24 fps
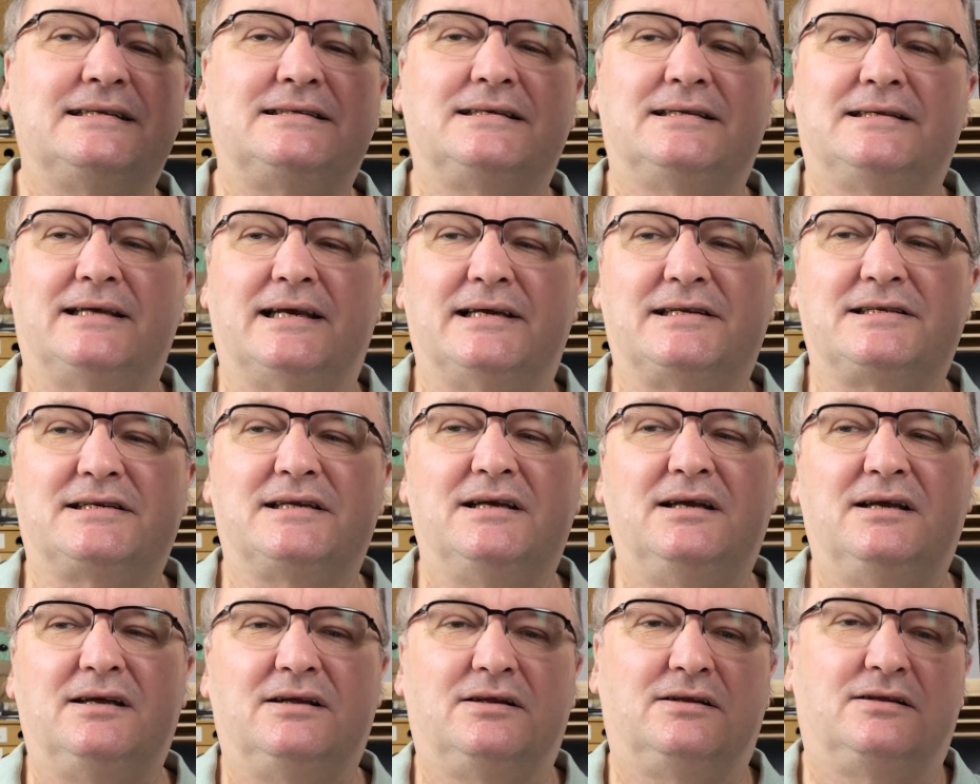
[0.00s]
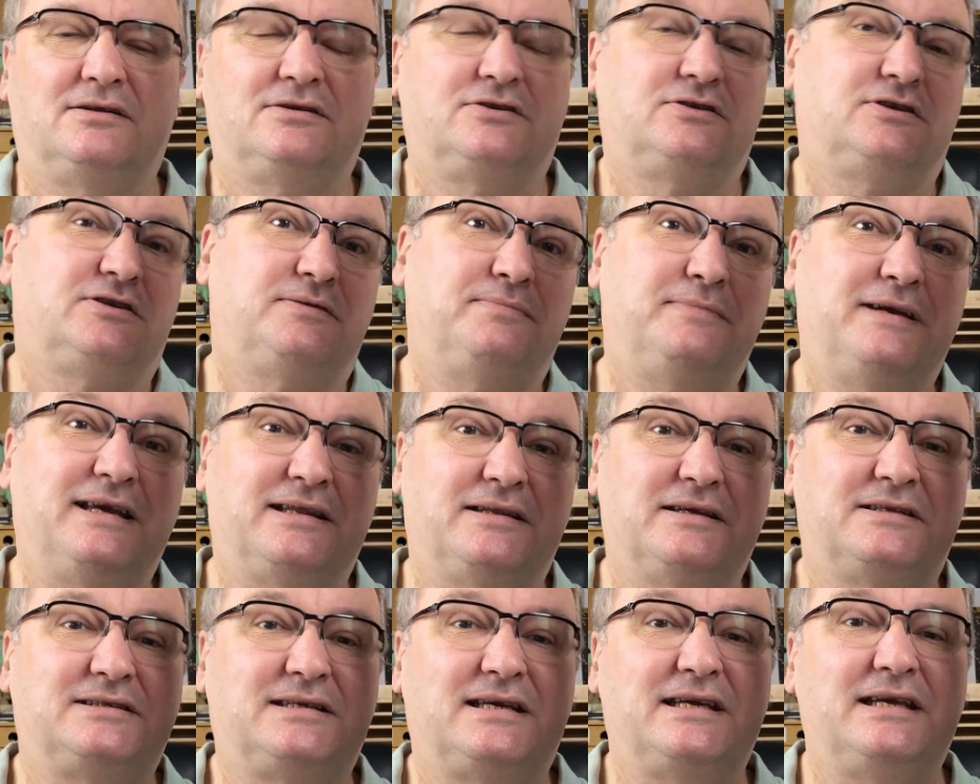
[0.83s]
to this to make
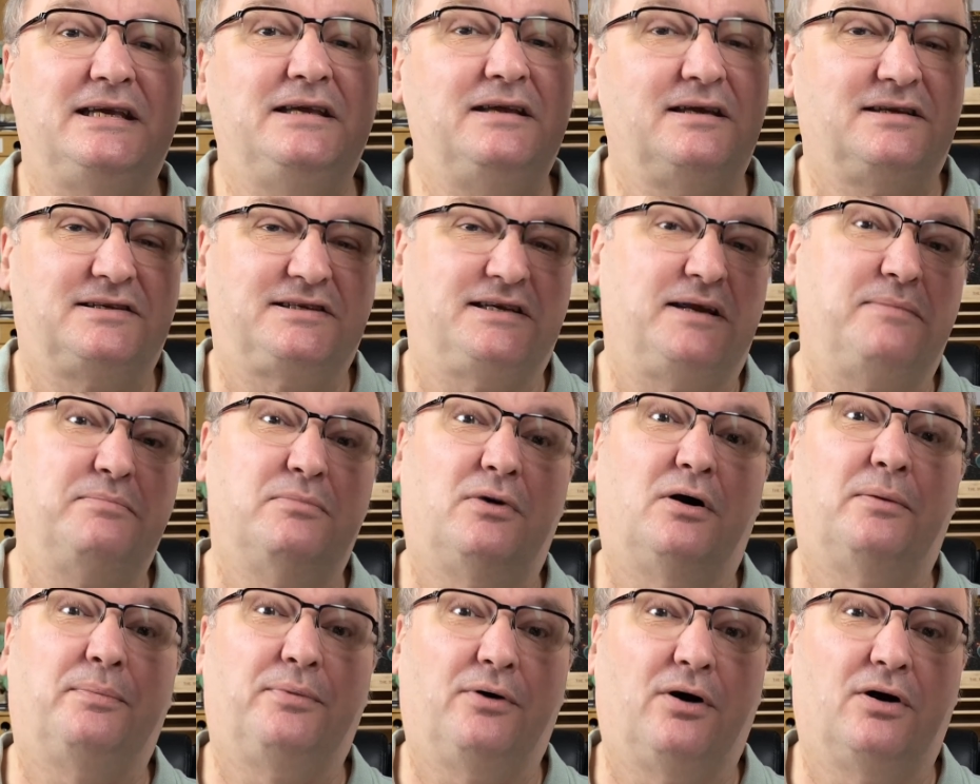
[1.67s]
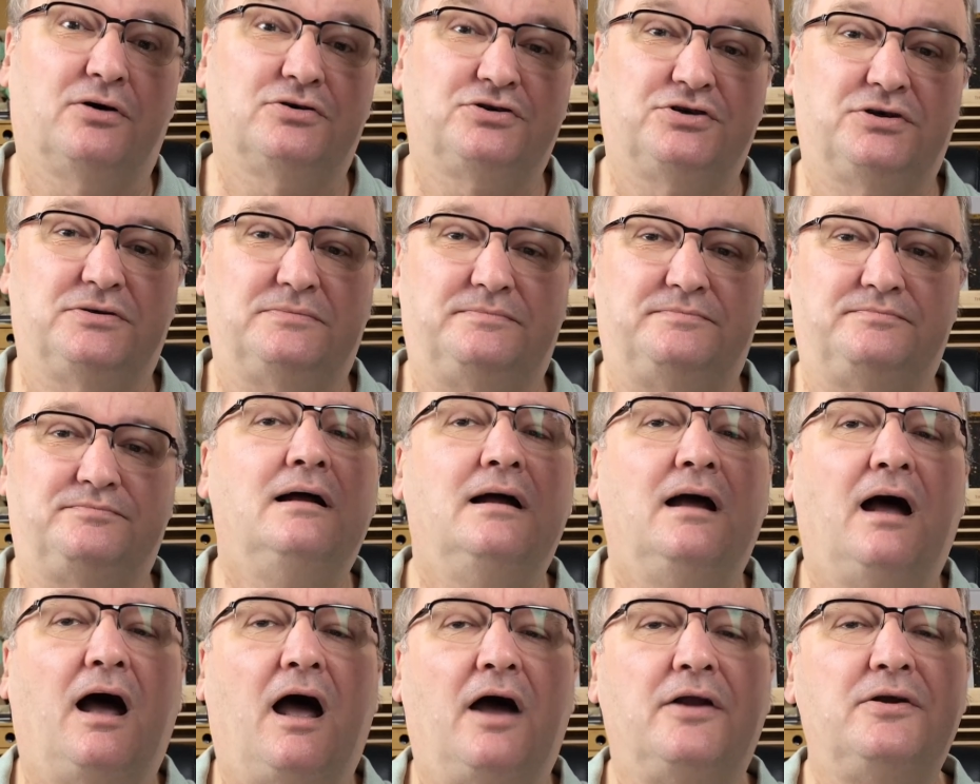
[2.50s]
the tea seem more posh.
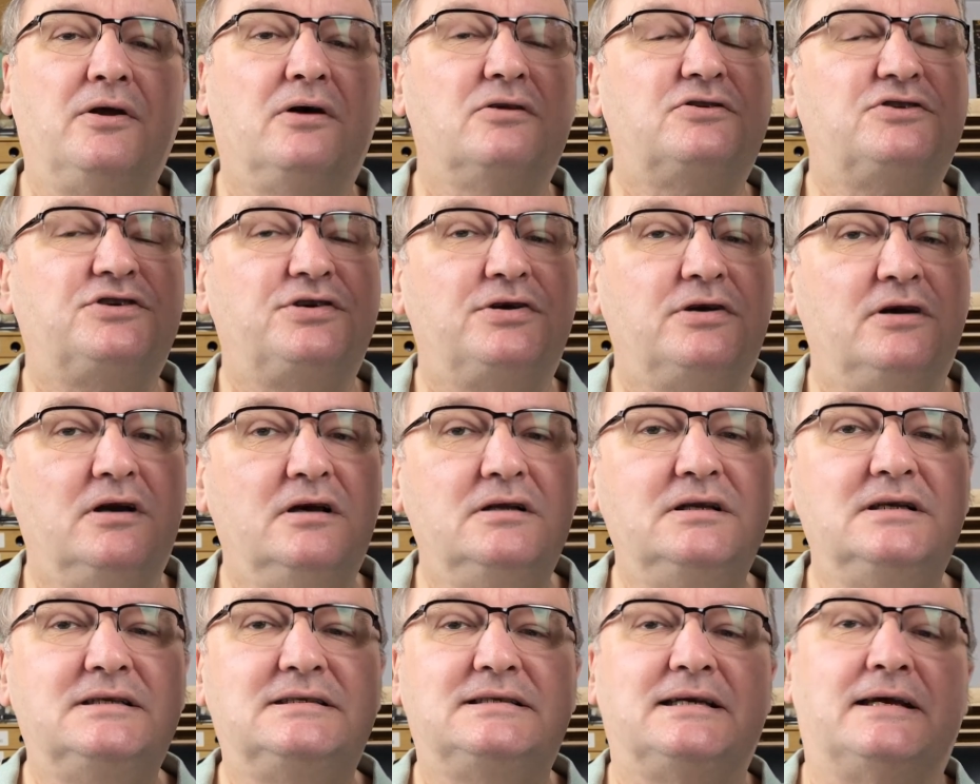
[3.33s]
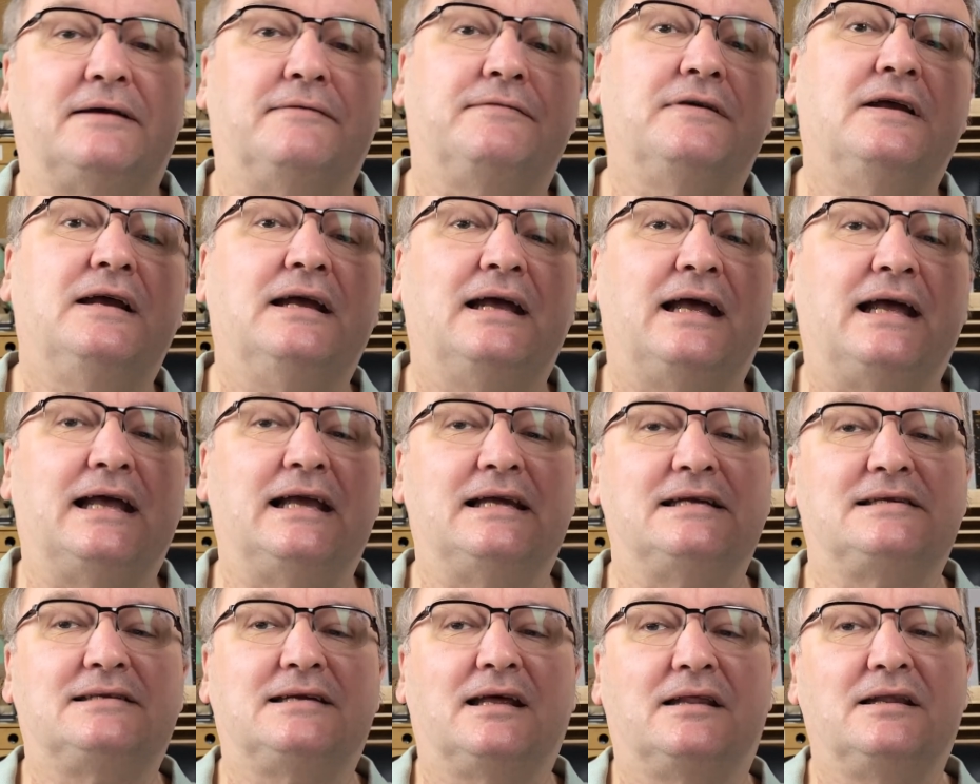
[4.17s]
An alternative
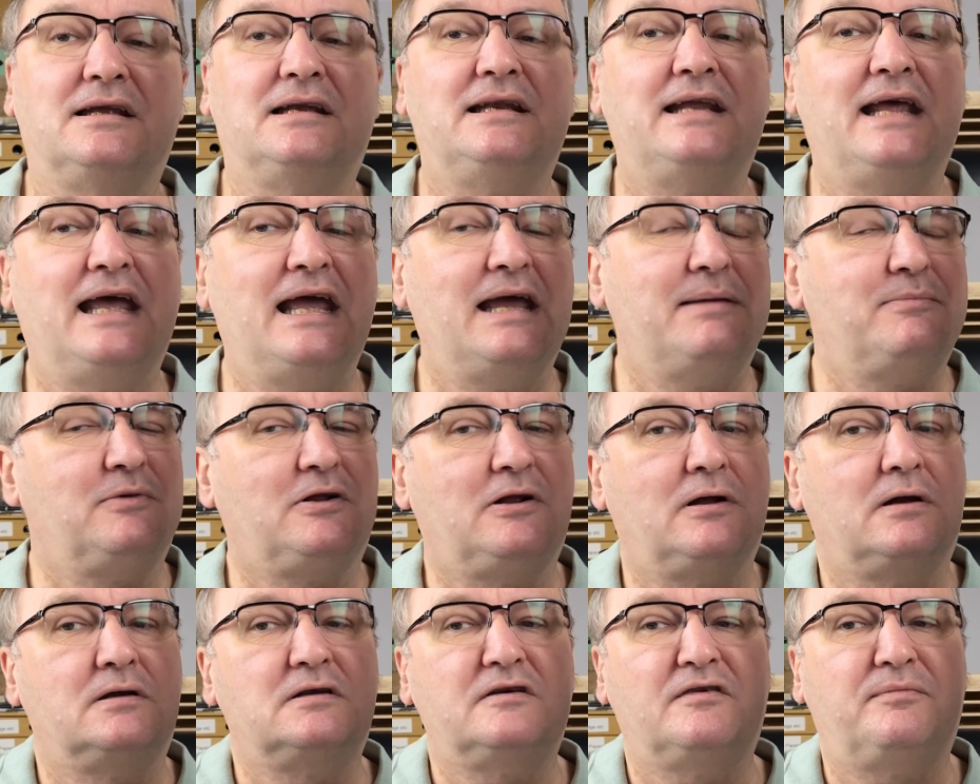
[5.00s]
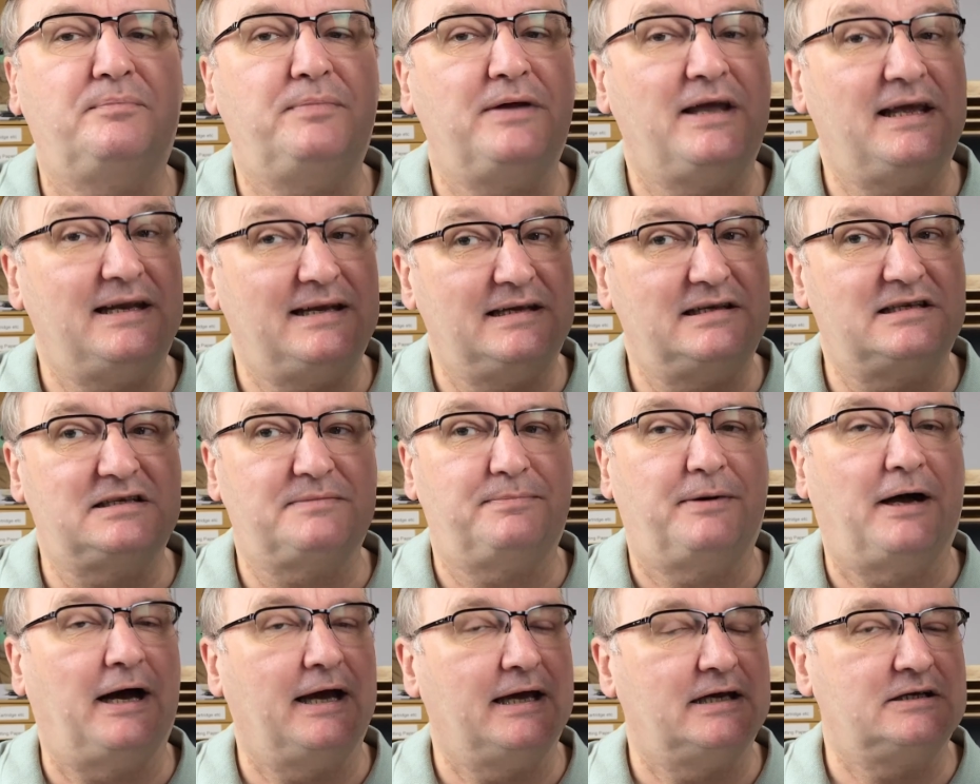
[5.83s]
is that the name could have been
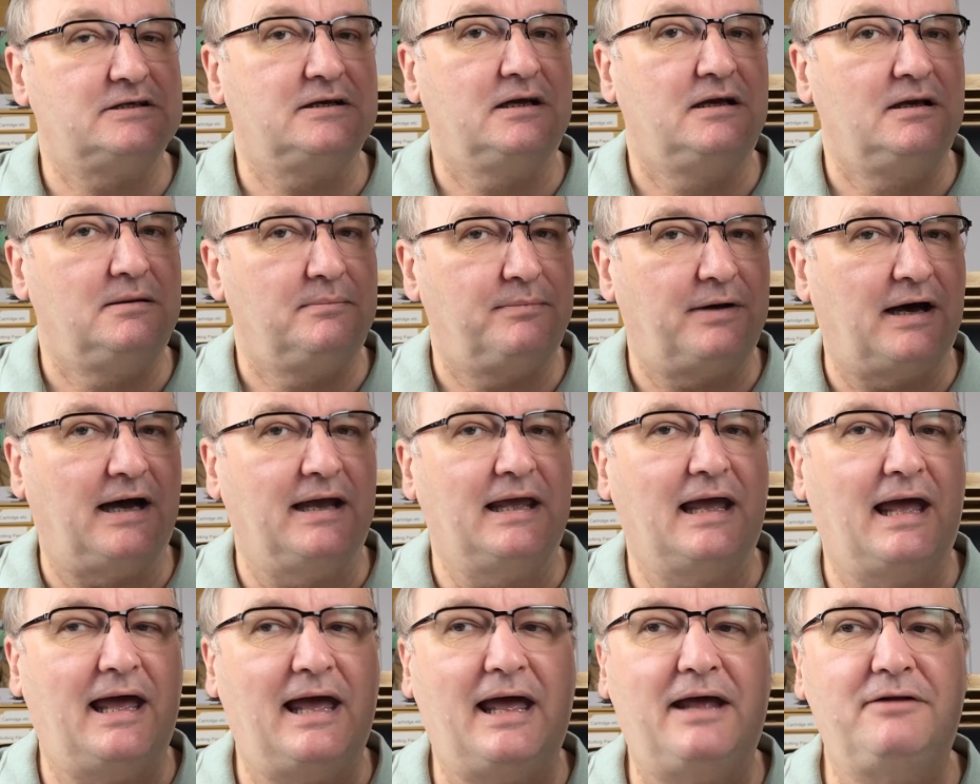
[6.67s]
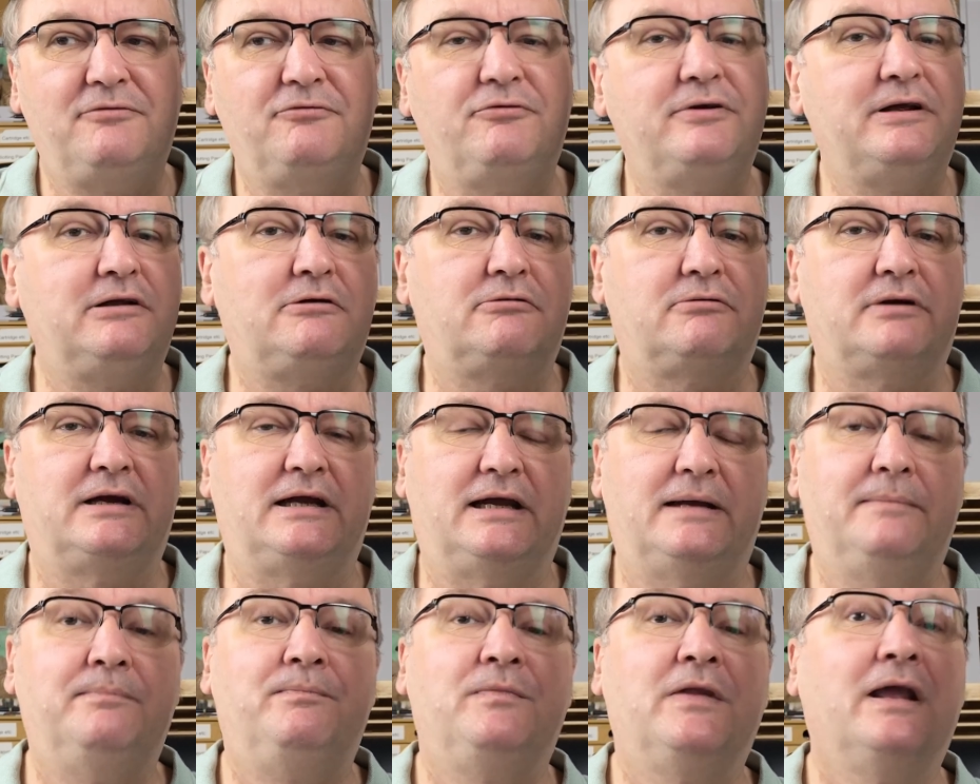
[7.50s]
inspired by Henry
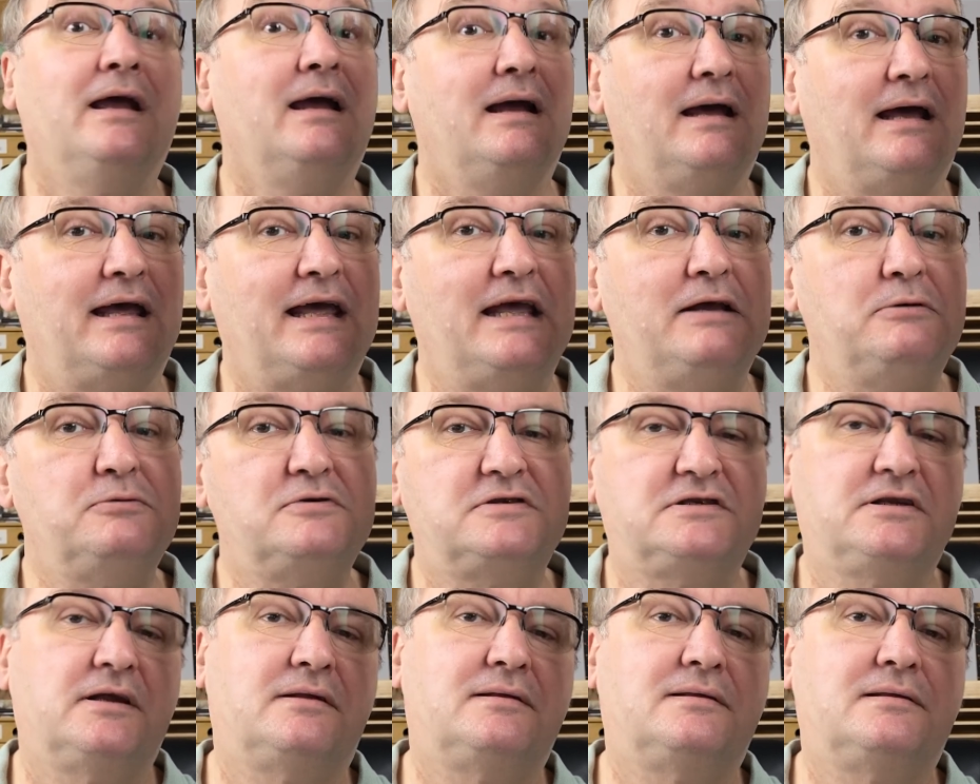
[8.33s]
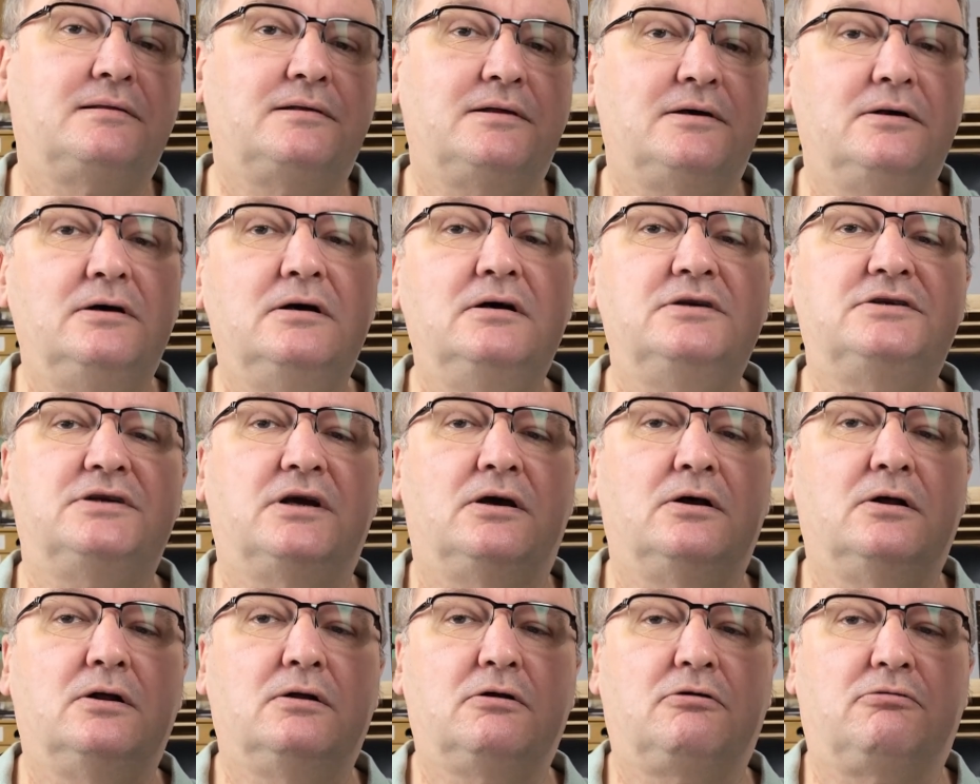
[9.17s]
Grey. He was the third
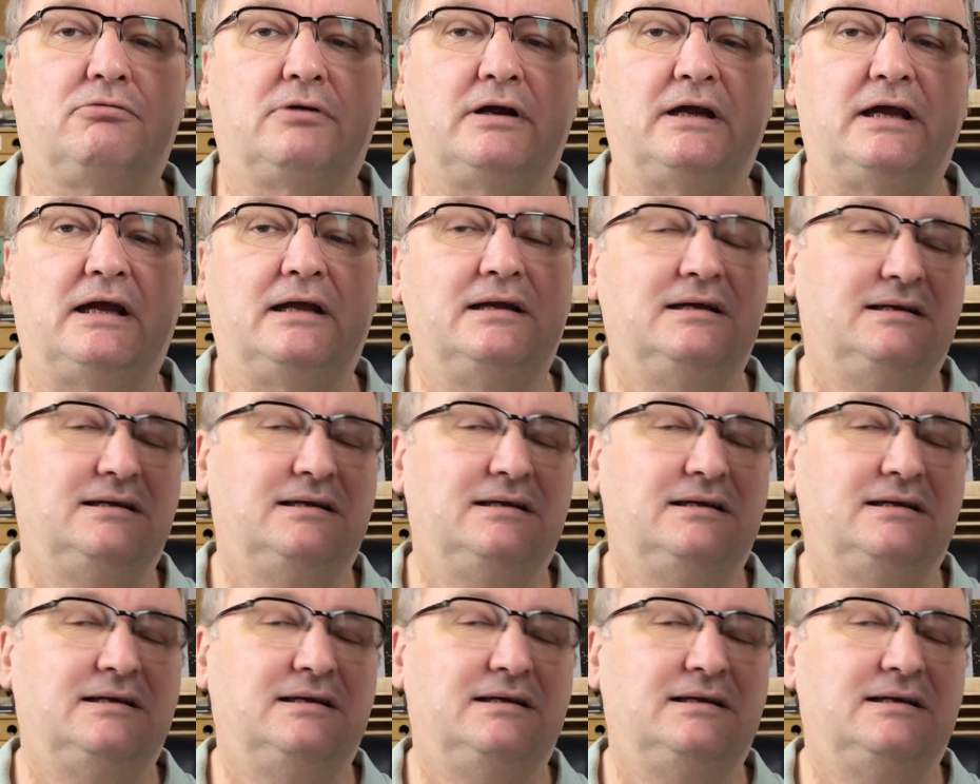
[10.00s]
Earl Grey,